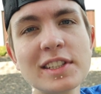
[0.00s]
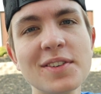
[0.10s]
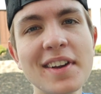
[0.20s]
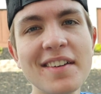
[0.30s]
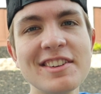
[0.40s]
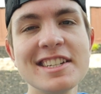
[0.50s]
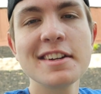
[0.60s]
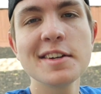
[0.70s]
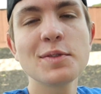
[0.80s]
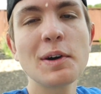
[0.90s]
What's going on,
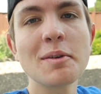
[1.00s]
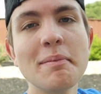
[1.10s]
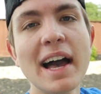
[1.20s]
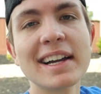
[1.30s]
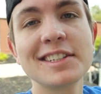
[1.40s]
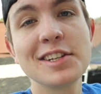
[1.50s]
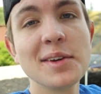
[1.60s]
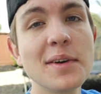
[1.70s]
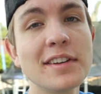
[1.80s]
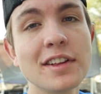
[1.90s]
visionaries? Welcome back
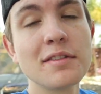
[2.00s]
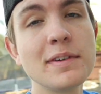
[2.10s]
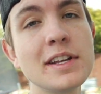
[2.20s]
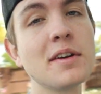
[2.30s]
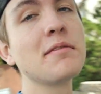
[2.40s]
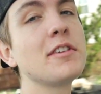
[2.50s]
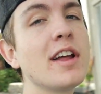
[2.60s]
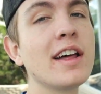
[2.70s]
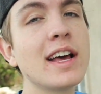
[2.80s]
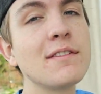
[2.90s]
to another video. If you're
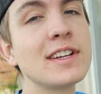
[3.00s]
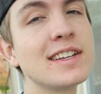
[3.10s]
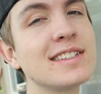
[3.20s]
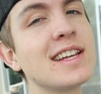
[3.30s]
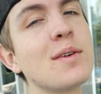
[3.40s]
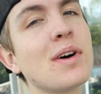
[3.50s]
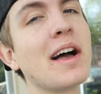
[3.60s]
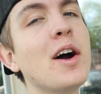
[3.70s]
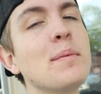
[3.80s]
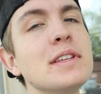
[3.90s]
not having a good day, well,
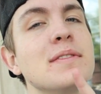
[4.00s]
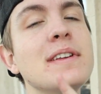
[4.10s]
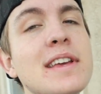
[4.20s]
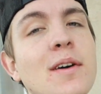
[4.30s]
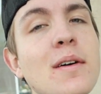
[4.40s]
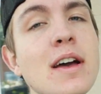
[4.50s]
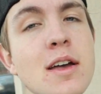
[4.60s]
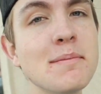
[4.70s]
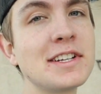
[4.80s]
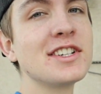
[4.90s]
I hope this video
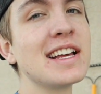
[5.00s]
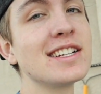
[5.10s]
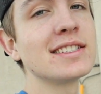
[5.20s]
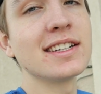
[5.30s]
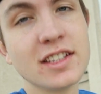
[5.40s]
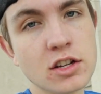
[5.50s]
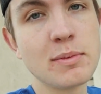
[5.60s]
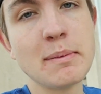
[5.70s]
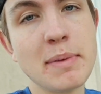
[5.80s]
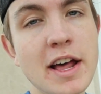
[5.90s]
makes your day just a little
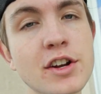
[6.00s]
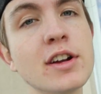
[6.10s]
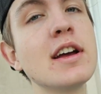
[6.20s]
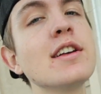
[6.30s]
bit better.